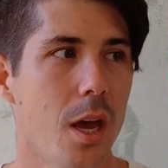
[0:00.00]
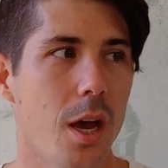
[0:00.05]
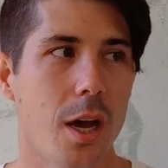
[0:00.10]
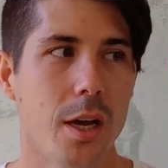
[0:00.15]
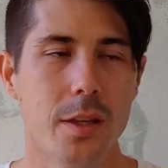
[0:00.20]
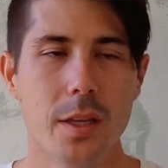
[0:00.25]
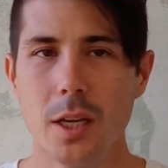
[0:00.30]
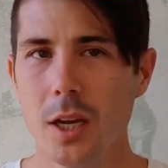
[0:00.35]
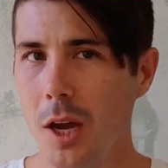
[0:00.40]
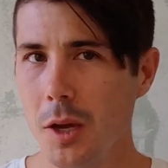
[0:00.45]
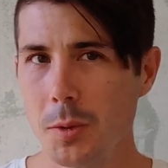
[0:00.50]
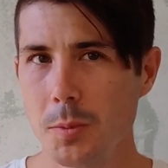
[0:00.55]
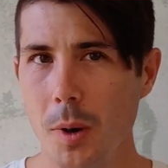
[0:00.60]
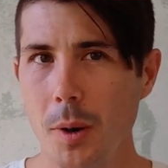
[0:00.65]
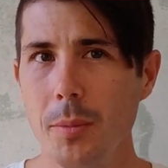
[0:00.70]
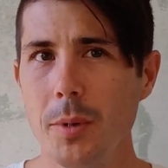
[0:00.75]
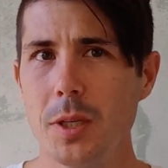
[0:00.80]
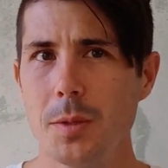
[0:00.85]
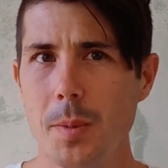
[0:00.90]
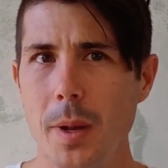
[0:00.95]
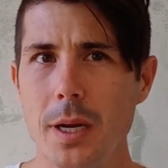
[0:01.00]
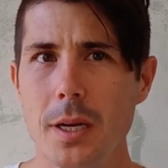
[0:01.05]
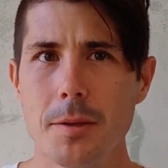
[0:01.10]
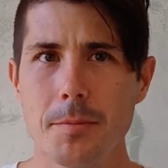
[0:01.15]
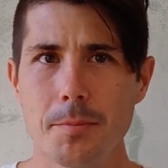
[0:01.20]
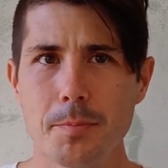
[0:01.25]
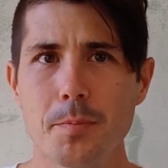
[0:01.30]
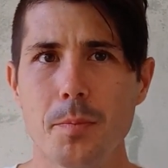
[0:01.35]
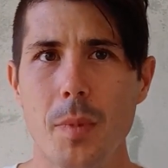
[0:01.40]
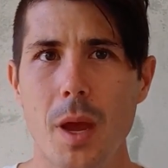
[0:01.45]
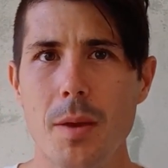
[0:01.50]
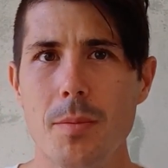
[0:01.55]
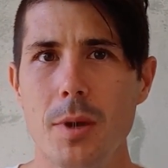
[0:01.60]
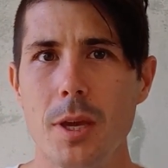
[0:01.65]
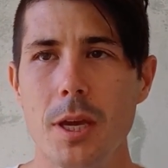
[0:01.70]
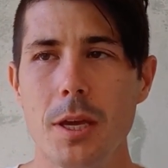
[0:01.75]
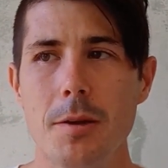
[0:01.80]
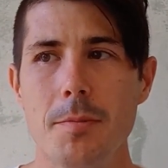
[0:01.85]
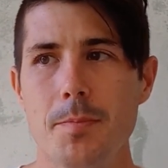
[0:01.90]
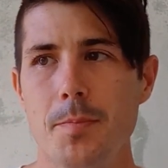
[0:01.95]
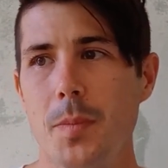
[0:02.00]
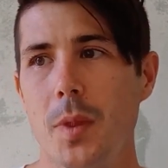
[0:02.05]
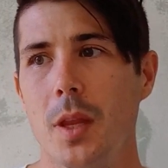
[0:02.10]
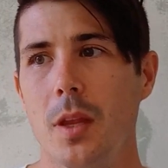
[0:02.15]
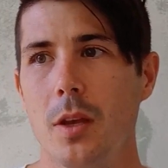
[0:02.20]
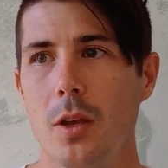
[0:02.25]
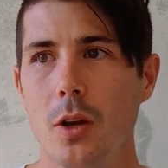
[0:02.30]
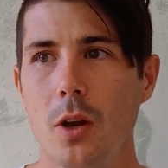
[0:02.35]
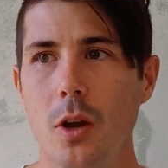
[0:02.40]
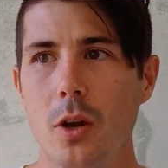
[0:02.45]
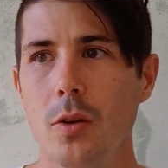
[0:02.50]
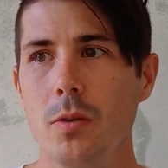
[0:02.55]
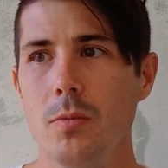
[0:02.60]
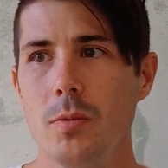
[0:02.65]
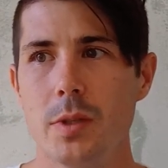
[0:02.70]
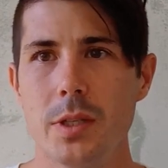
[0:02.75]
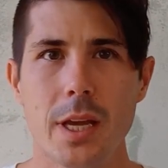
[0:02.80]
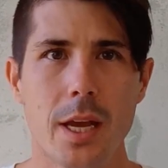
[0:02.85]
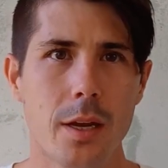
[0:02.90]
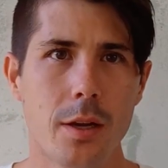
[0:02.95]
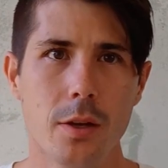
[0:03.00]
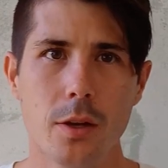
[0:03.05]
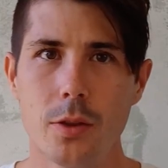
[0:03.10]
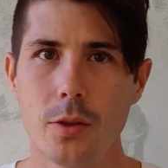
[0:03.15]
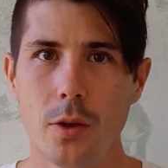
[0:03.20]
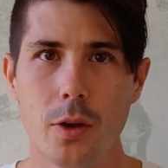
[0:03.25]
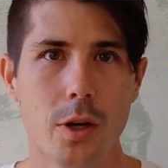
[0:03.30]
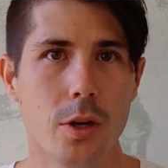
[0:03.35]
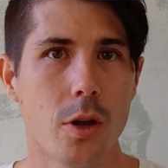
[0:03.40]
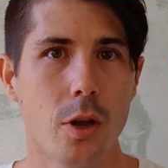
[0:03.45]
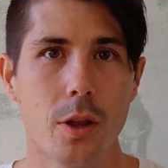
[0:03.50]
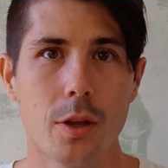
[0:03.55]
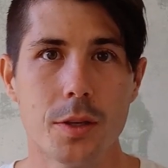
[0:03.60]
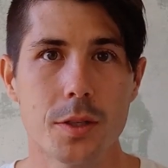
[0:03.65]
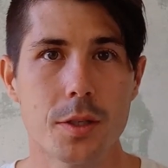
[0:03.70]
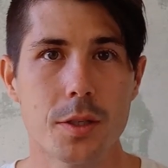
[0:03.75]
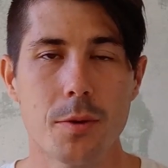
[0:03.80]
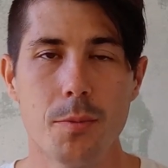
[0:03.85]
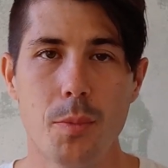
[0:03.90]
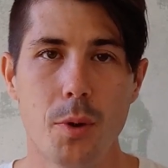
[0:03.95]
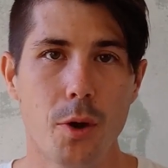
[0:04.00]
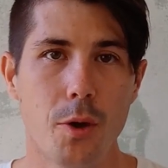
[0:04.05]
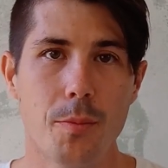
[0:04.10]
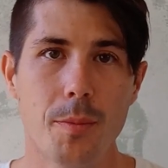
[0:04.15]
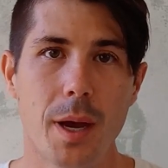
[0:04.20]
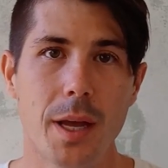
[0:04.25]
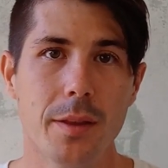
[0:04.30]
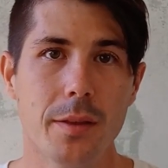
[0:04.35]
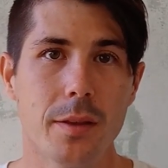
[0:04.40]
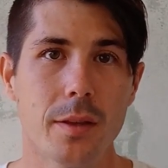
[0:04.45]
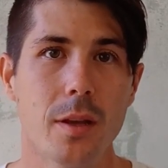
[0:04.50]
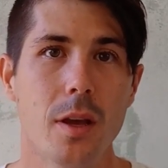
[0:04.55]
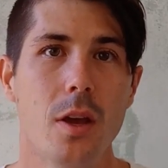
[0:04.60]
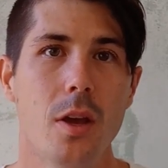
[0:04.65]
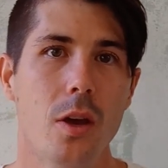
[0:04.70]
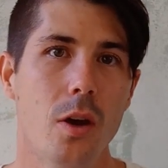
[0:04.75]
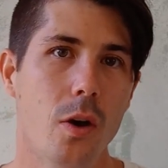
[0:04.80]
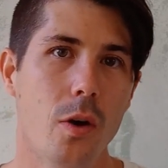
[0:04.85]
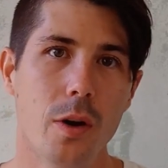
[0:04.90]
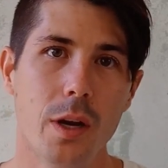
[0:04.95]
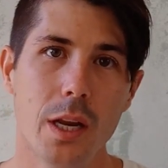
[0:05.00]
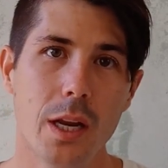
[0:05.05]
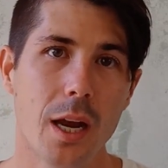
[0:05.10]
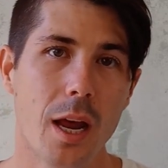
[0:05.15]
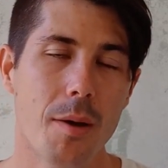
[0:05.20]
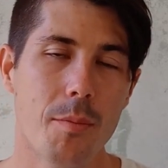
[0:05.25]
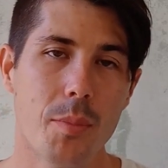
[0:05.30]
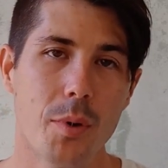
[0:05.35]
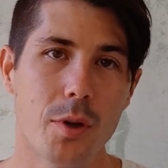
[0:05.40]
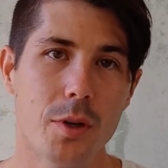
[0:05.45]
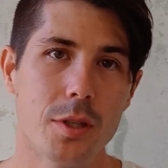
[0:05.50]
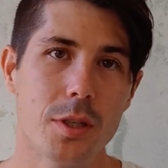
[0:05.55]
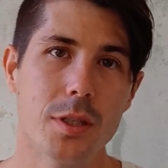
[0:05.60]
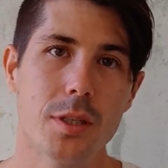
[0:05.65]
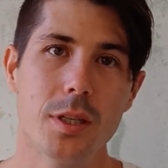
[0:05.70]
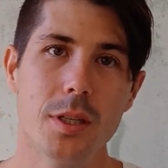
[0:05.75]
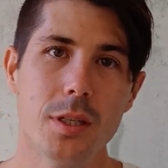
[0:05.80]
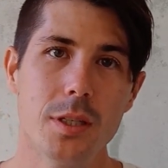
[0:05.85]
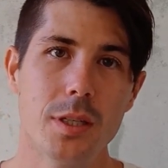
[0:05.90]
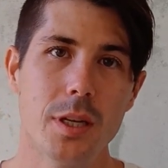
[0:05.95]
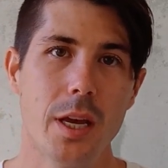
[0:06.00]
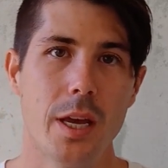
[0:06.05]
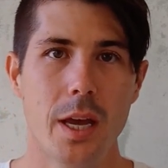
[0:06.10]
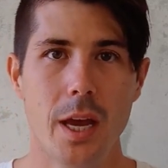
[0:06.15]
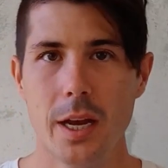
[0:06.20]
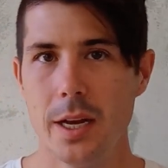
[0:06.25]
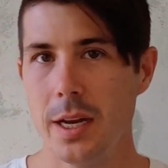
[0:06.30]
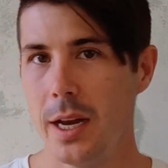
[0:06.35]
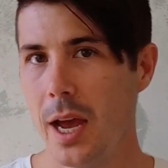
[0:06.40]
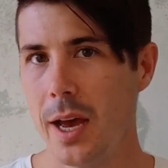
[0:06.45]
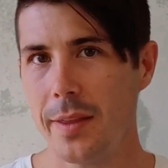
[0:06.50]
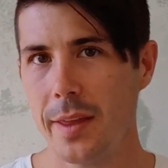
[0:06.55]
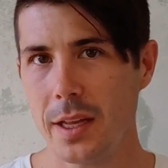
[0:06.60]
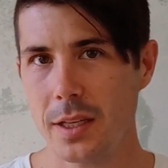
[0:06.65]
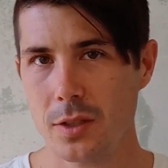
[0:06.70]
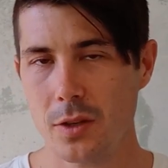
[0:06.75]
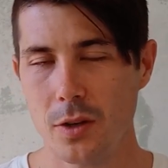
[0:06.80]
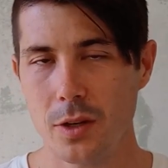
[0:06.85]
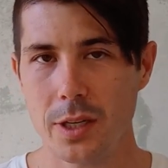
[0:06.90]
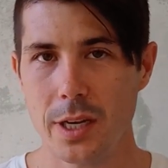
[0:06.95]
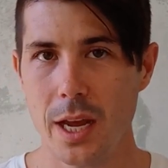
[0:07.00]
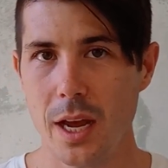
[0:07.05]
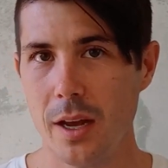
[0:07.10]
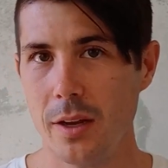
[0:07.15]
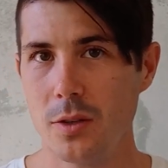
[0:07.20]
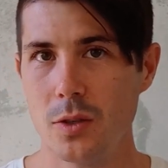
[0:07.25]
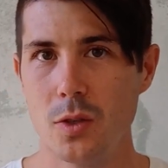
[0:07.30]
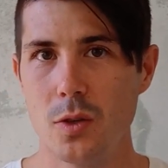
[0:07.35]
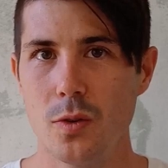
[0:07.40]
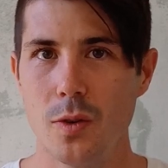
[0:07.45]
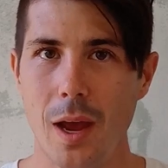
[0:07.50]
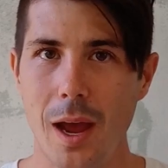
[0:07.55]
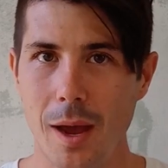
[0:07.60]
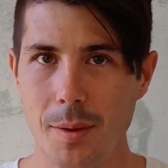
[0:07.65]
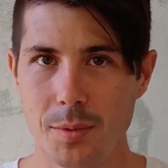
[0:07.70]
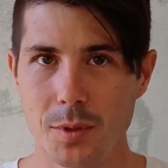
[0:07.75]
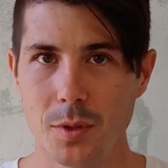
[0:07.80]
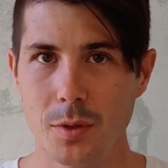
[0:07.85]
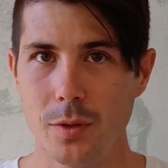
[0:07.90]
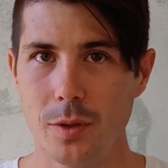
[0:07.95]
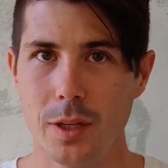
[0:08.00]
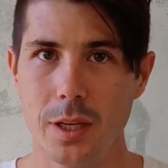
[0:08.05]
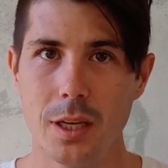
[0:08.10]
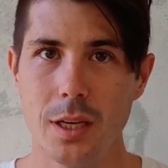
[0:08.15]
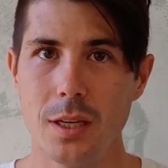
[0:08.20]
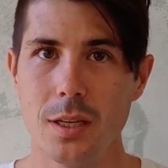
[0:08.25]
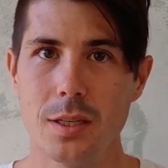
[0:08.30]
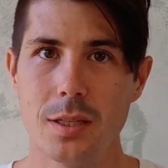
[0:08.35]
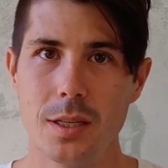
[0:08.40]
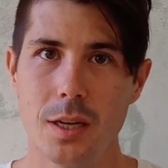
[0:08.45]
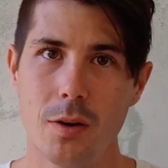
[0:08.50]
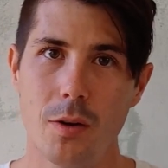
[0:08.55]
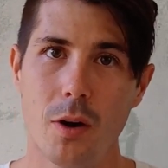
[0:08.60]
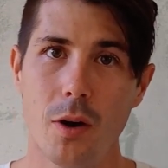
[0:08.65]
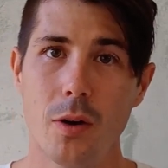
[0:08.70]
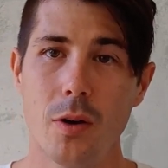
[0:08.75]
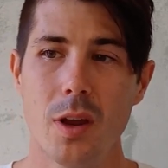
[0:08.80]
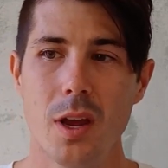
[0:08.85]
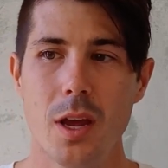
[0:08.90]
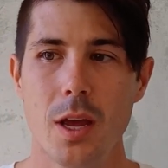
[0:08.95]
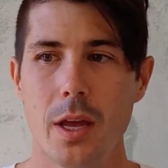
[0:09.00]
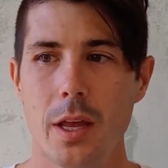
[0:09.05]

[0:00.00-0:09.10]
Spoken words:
I think I was probably spending maybe, you know, $10 to $30 per month on in-app purchases, and now that's gone down to absolutely zero.